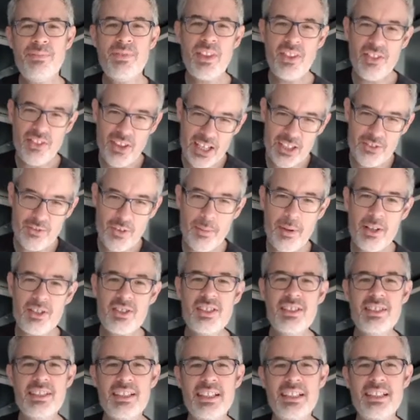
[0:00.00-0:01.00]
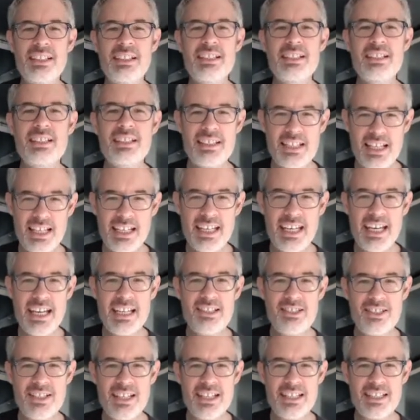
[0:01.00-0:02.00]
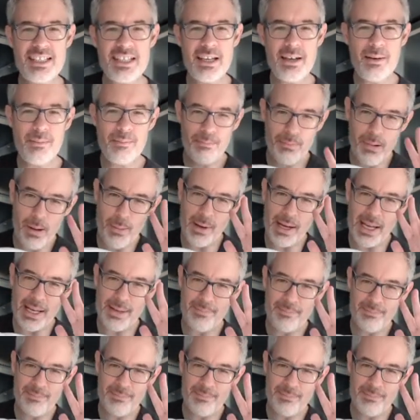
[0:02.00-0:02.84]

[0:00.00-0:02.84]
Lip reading: Thanks very much indeed. Take care, cheers, bye bye.